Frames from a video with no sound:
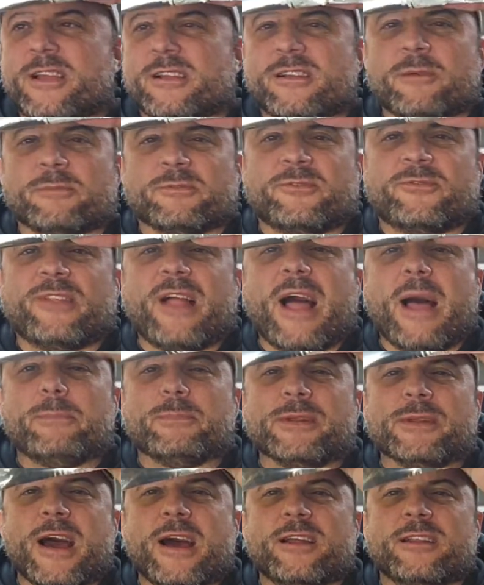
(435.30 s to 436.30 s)
comes
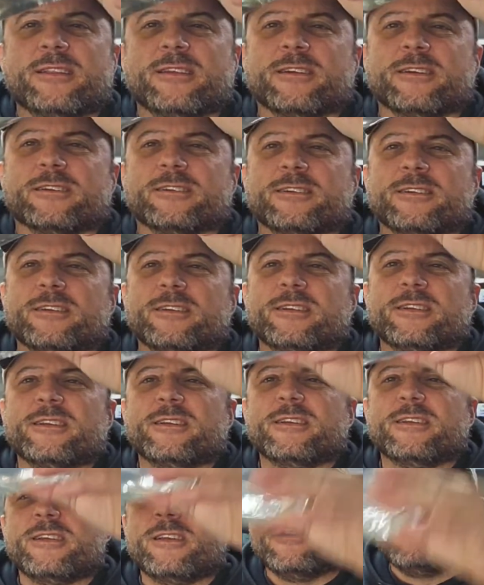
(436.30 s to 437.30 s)
flopping out of there.
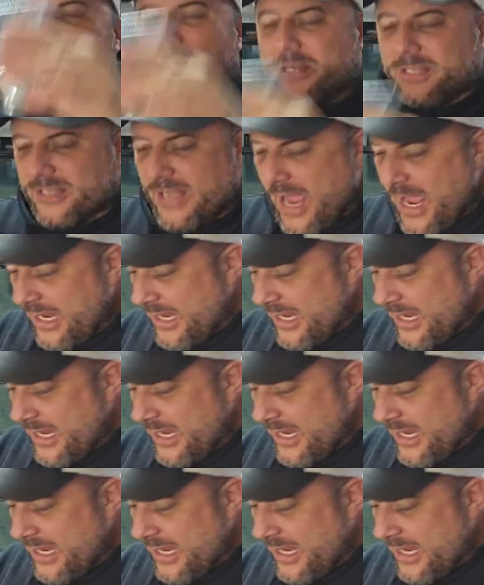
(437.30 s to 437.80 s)
But he's got